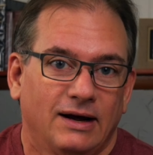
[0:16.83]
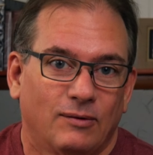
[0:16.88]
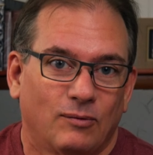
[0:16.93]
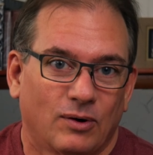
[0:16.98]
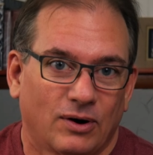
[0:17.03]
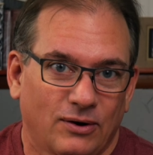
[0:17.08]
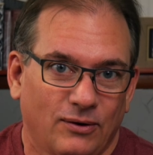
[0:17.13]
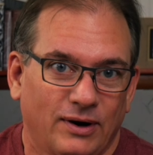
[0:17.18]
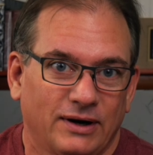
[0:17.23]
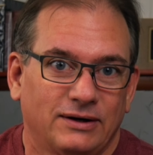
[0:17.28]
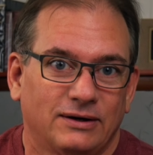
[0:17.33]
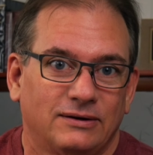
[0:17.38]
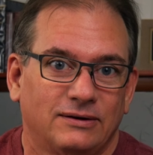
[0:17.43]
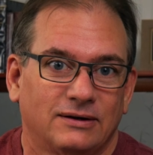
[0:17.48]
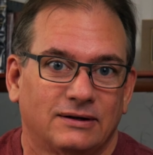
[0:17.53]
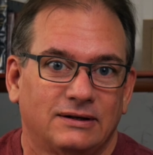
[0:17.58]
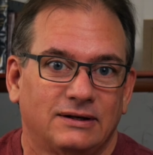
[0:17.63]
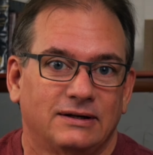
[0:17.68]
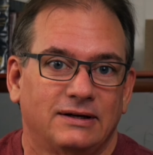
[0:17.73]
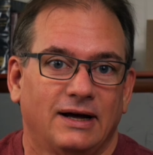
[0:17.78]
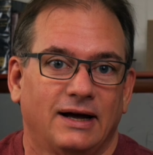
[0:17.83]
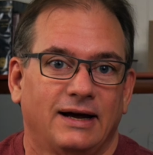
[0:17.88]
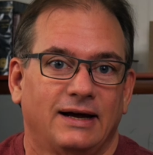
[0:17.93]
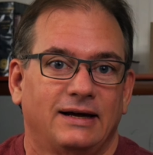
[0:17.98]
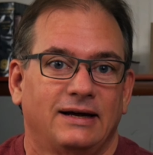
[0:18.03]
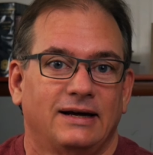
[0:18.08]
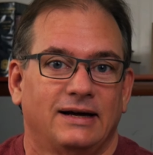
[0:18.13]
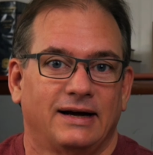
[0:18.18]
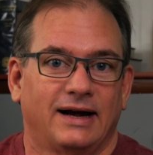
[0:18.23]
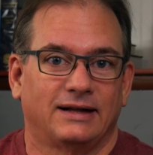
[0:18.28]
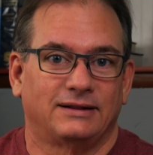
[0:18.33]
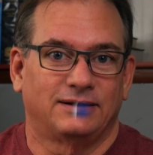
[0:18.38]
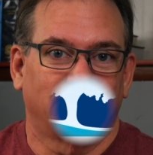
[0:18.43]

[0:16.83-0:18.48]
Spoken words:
We're going to look today at